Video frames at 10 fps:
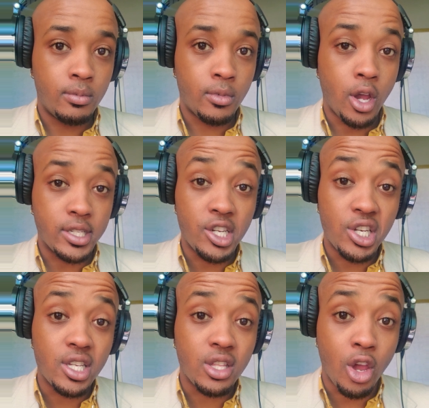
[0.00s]

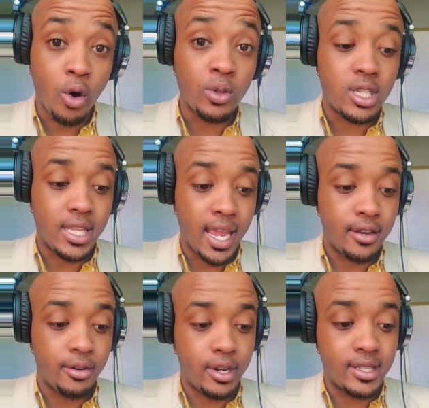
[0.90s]
Causation is the gold
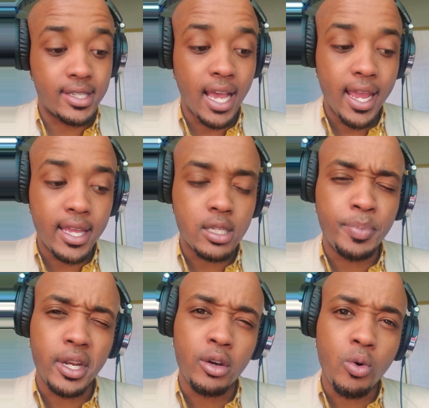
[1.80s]
standard in science,
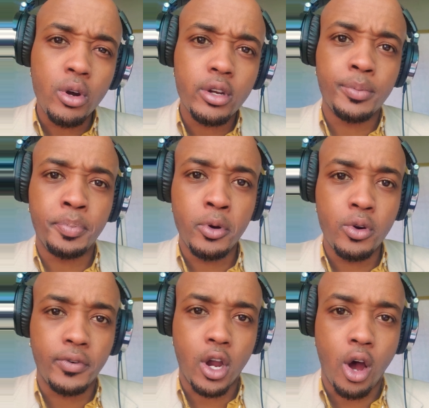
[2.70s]
but in order to
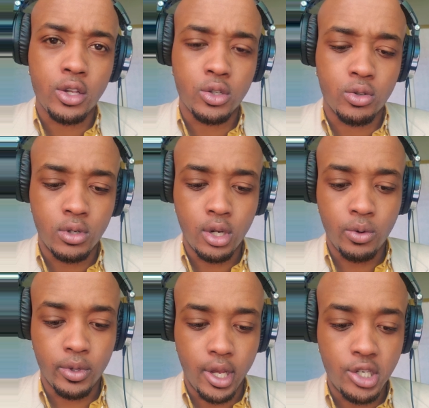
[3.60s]
prove a causal
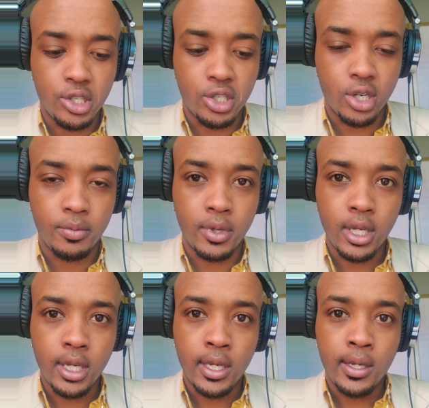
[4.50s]
relationship,
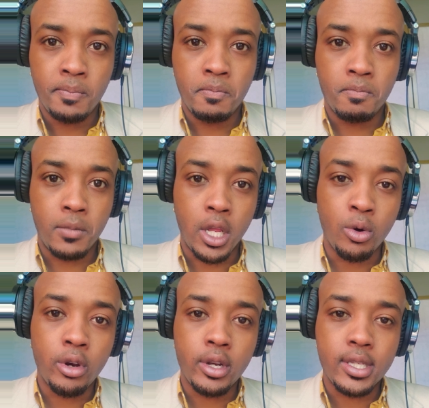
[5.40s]
in
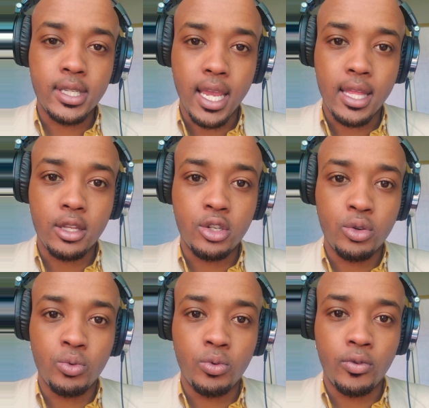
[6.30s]
order to say that
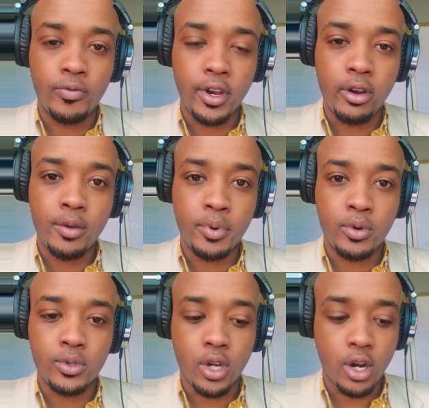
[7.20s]
two
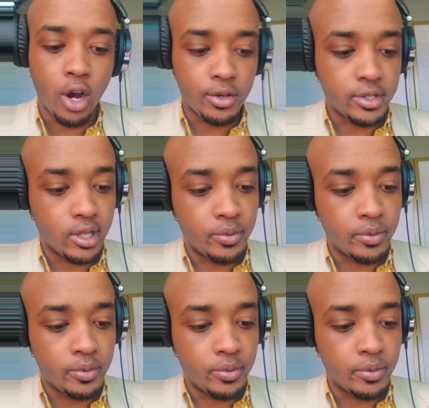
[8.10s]
variables are causally